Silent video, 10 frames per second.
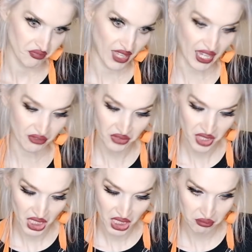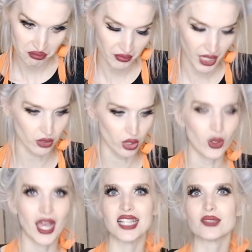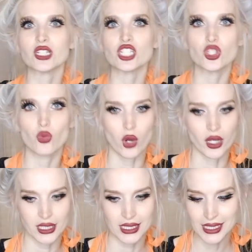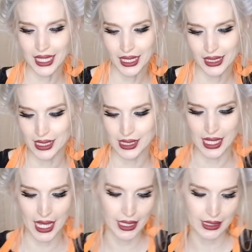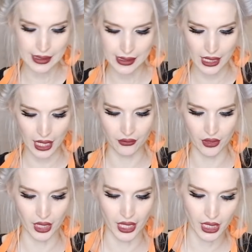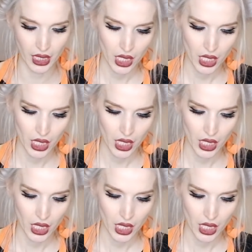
1/2 cup? I don't know, as much as you want. This is kind of to taste, I feel like.